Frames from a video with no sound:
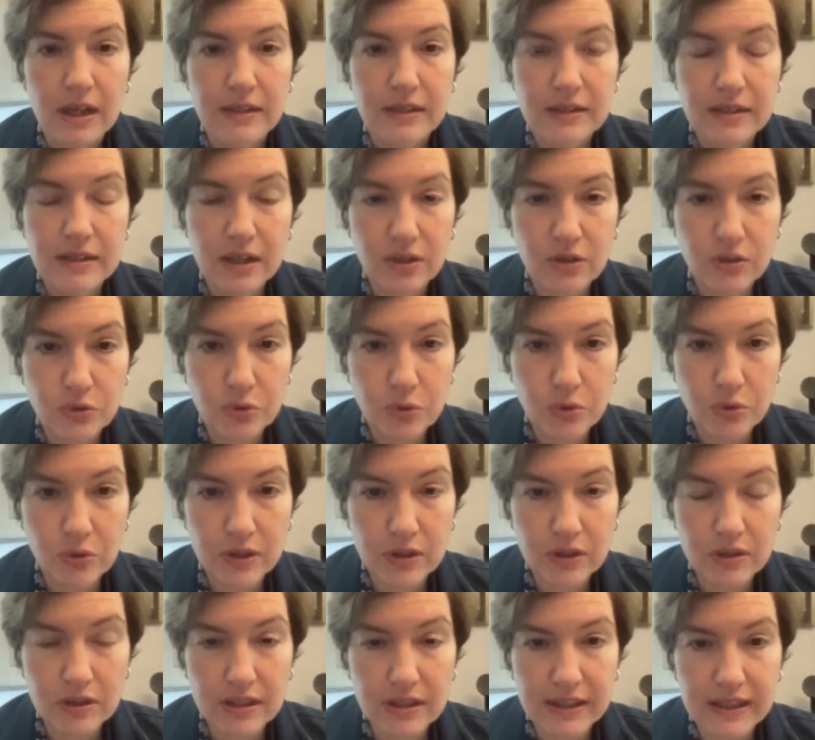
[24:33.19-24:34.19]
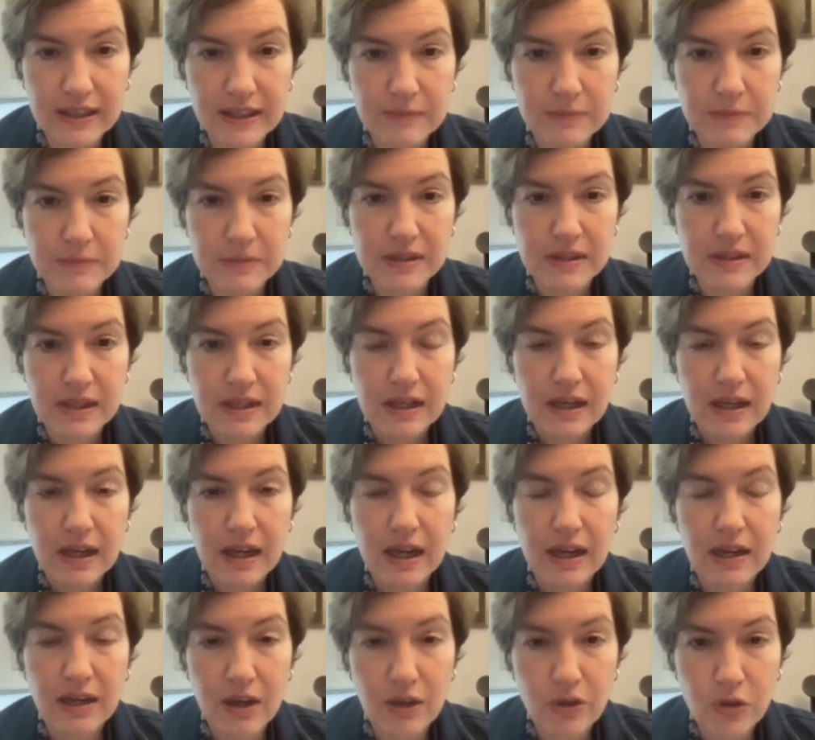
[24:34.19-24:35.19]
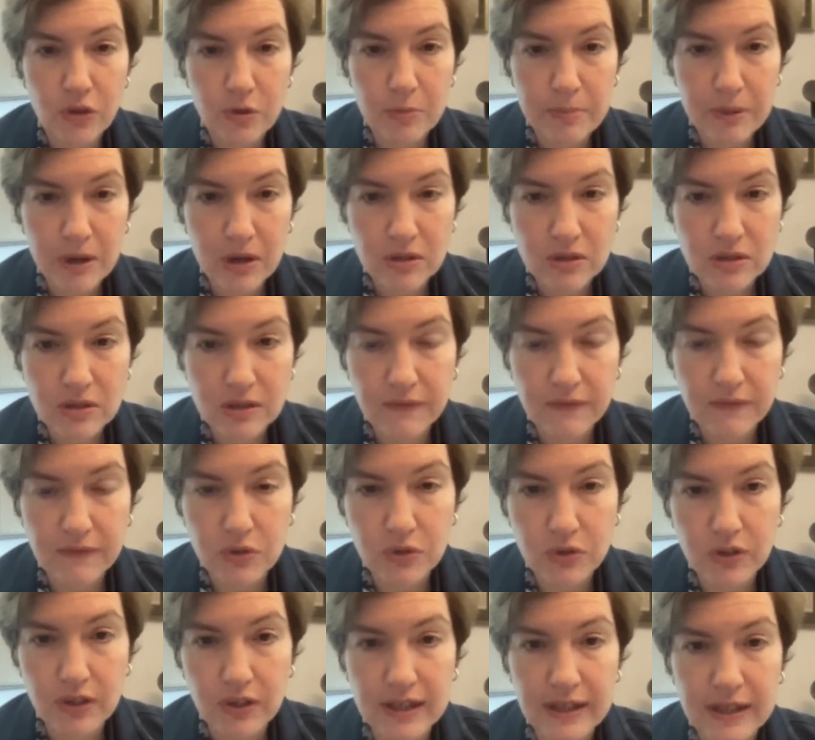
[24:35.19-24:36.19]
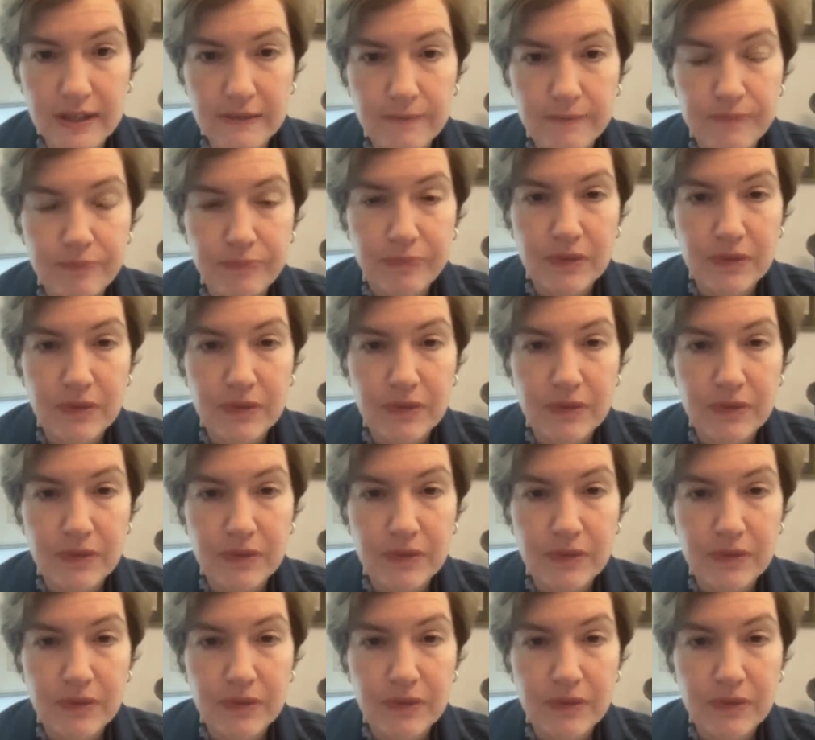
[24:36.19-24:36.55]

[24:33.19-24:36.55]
territorial claims on other parts of Ukraine